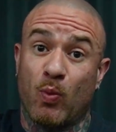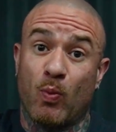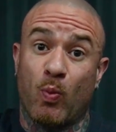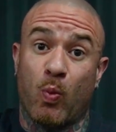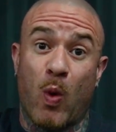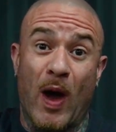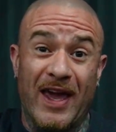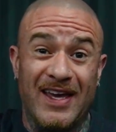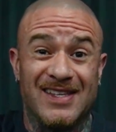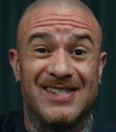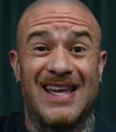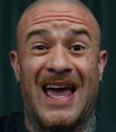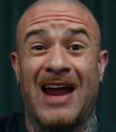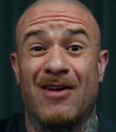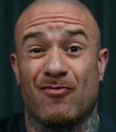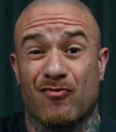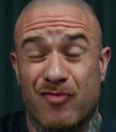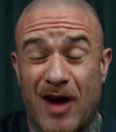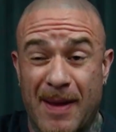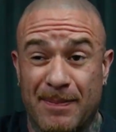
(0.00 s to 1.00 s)
weights
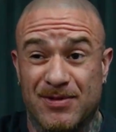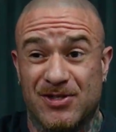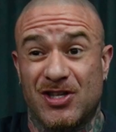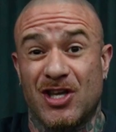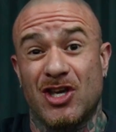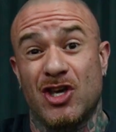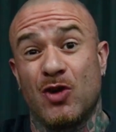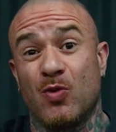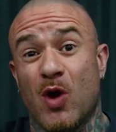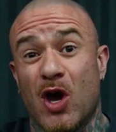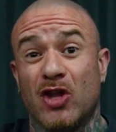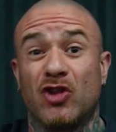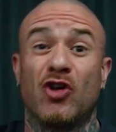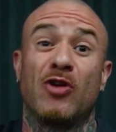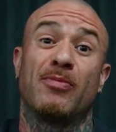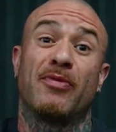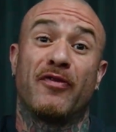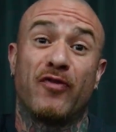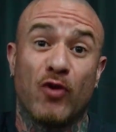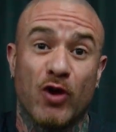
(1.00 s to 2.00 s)
and reps that you were
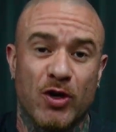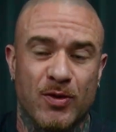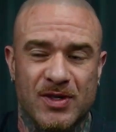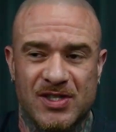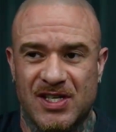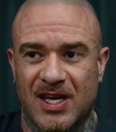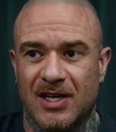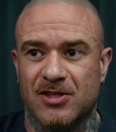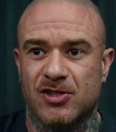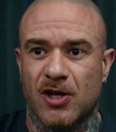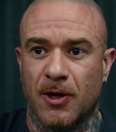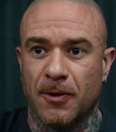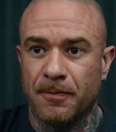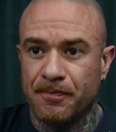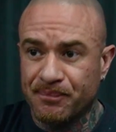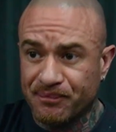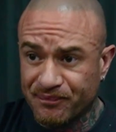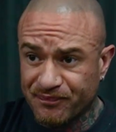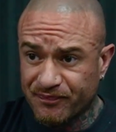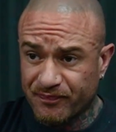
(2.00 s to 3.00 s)
doing before you were sick. So
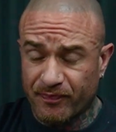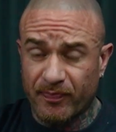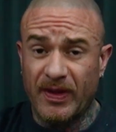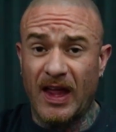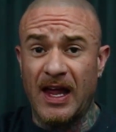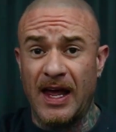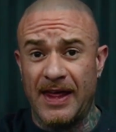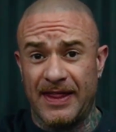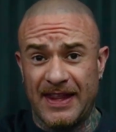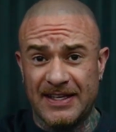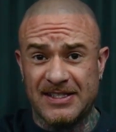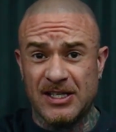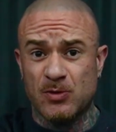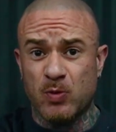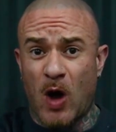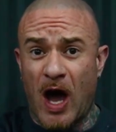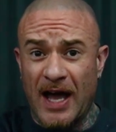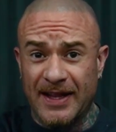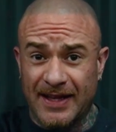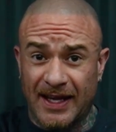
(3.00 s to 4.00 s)
this is
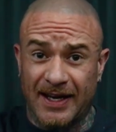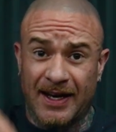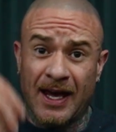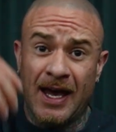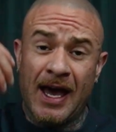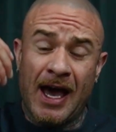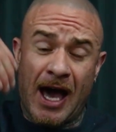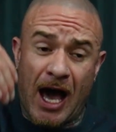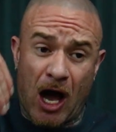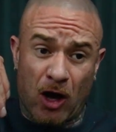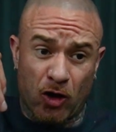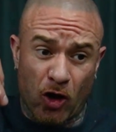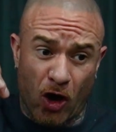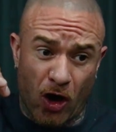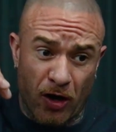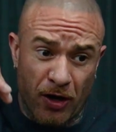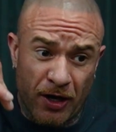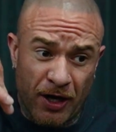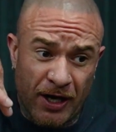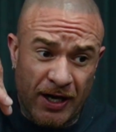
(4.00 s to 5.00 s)
what I did.
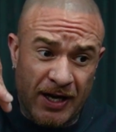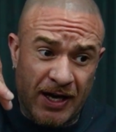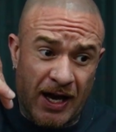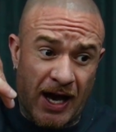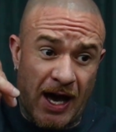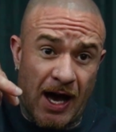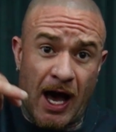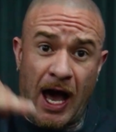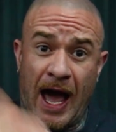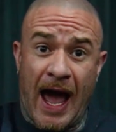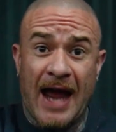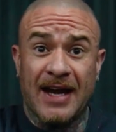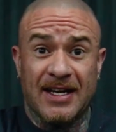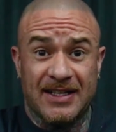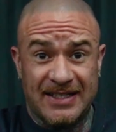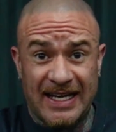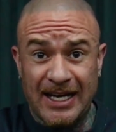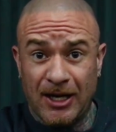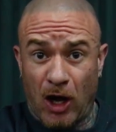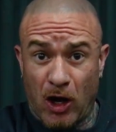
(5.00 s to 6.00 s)
I had a
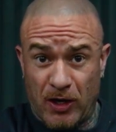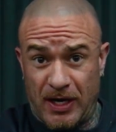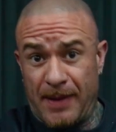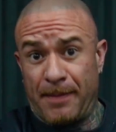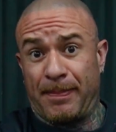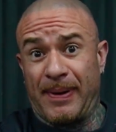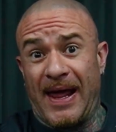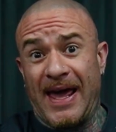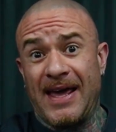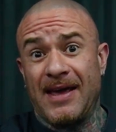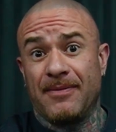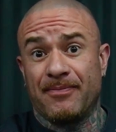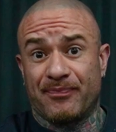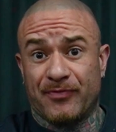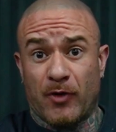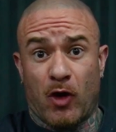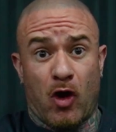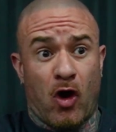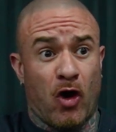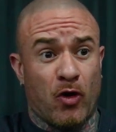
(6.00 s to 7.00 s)
deload in play
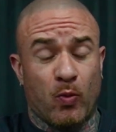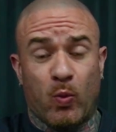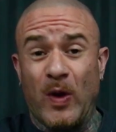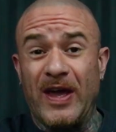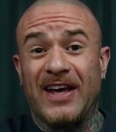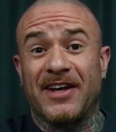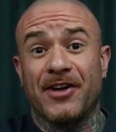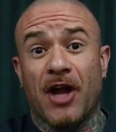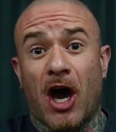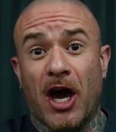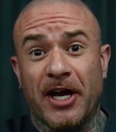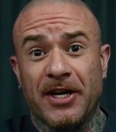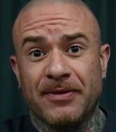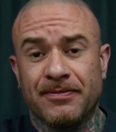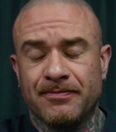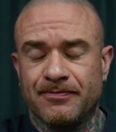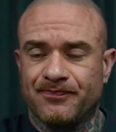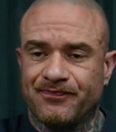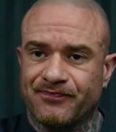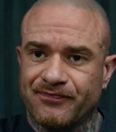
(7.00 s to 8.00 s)
on week
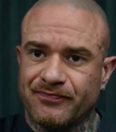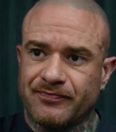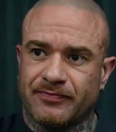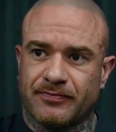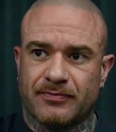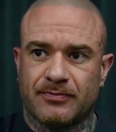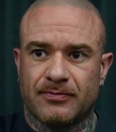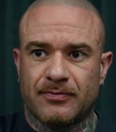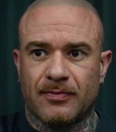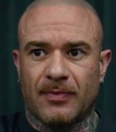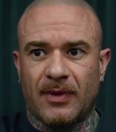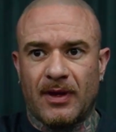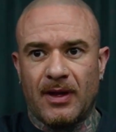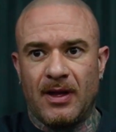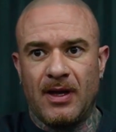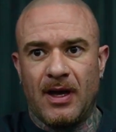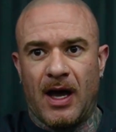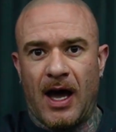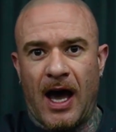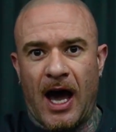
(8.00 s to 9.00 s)
9.
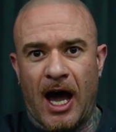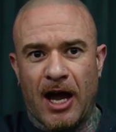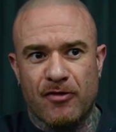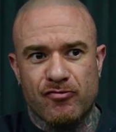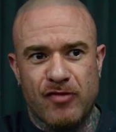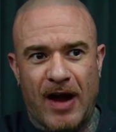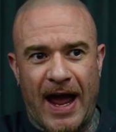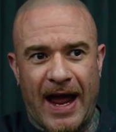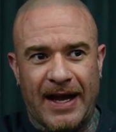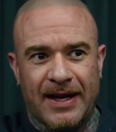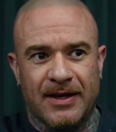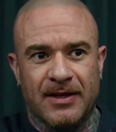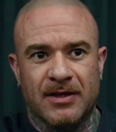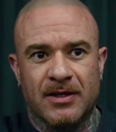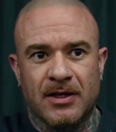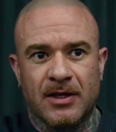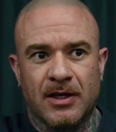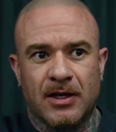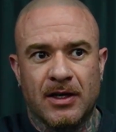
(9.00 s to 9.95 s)
I ran